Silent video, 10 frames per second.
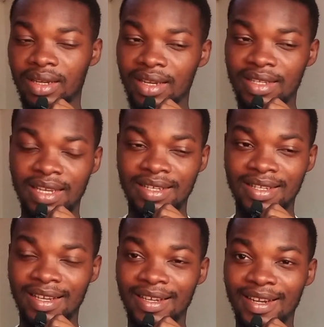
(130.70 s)
As I
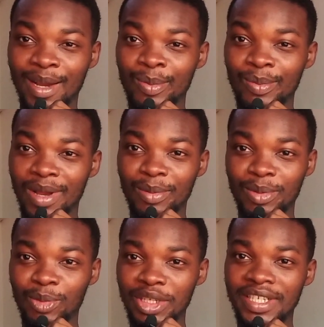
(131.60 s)
said, I'm I'm
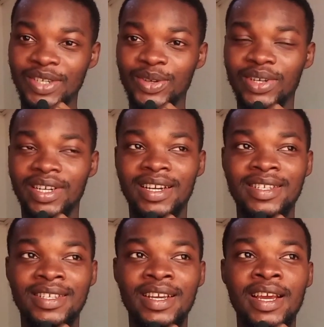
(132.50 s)
emotional,
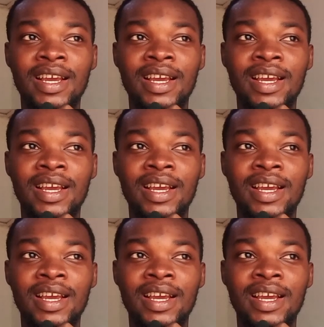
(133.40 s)
guys.